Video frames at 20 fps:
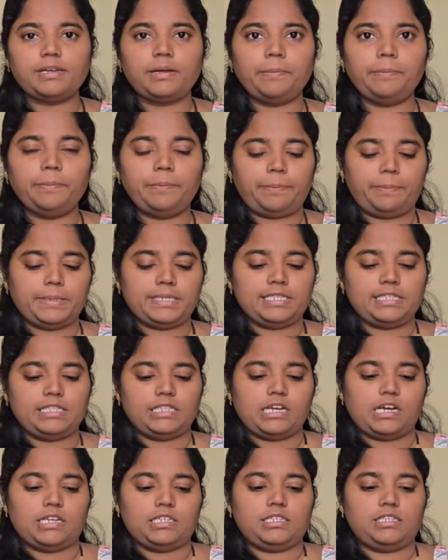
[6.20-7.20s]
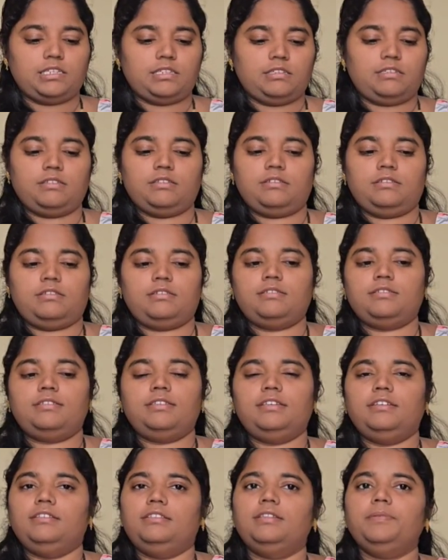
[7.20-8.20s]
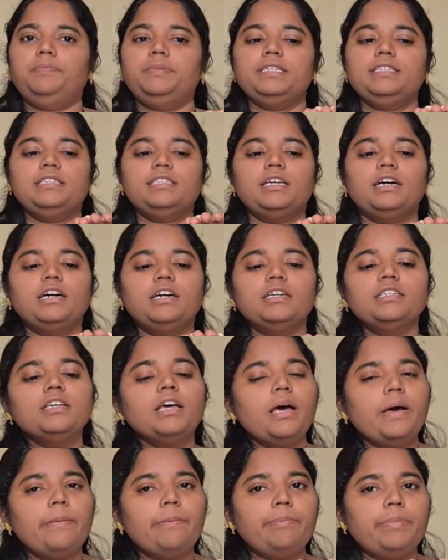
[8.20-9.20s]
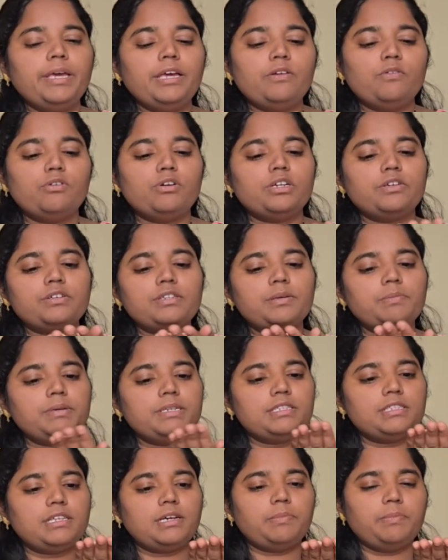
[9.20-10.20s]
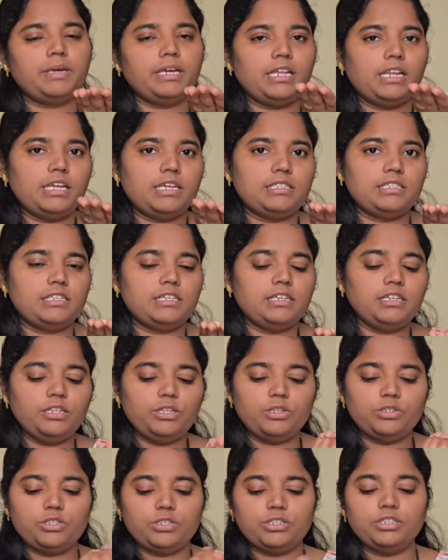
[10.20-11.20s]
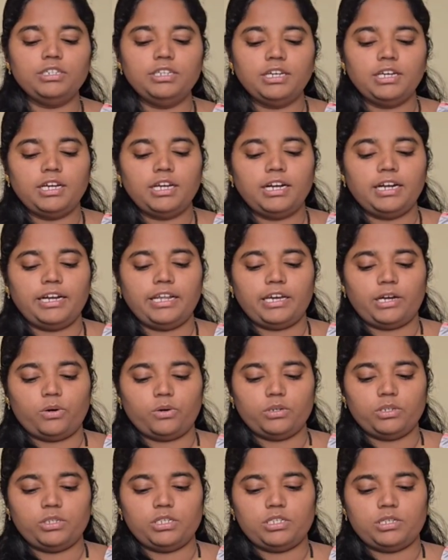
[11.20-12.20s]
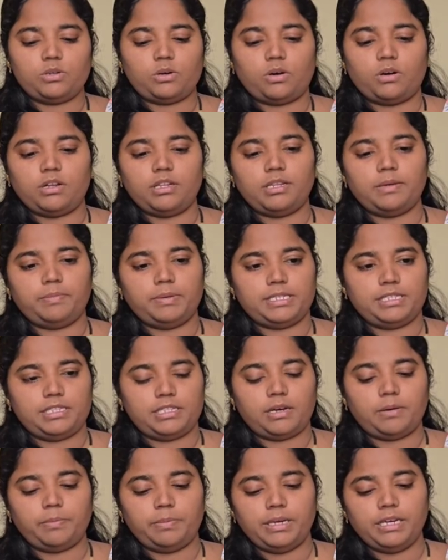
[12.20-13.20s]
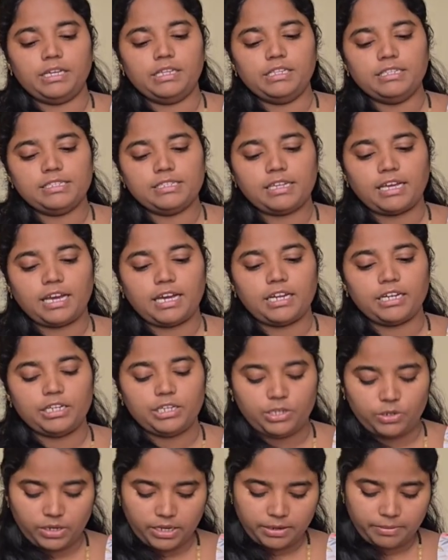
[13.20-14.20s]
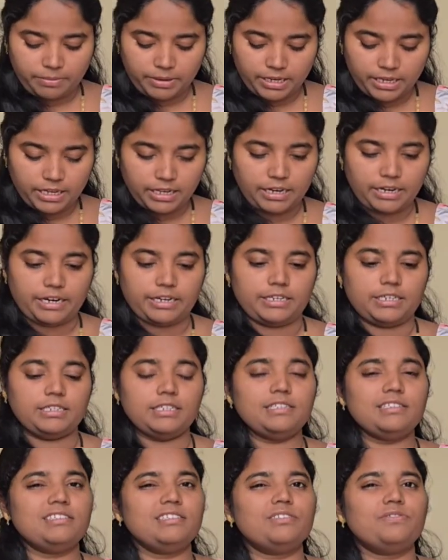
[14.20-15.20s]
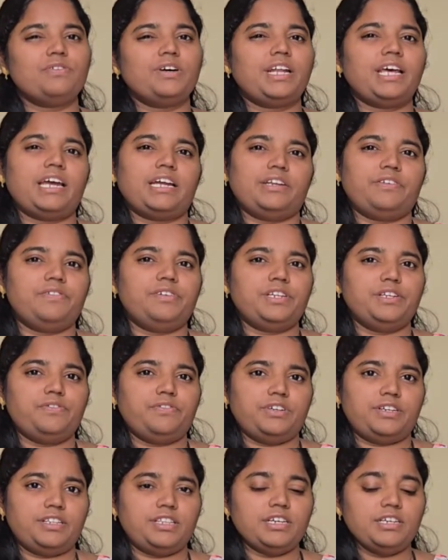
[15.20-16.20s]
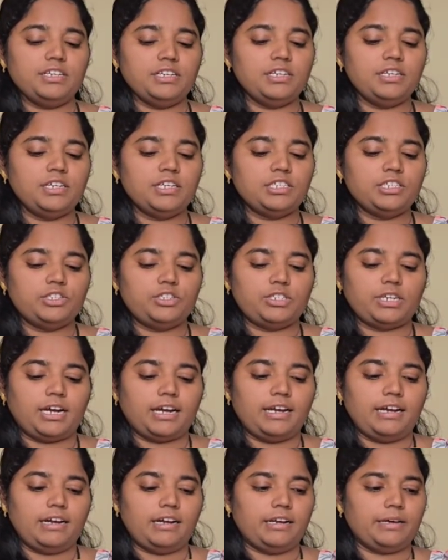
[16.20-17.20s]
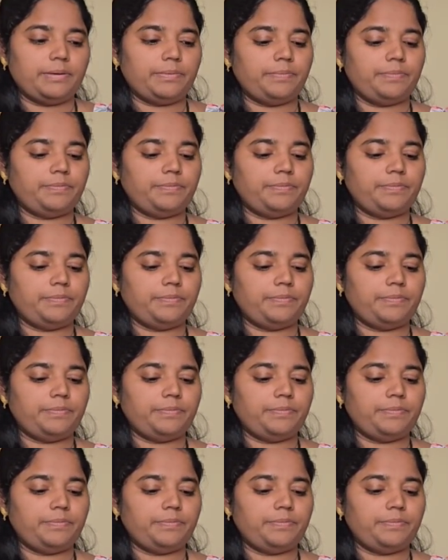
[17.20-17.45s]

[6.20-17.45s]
some pistas. See the pista peel, whatever the pista peel is there, you should take out this all the pista peels and you can make a letter. This is one activity for the child.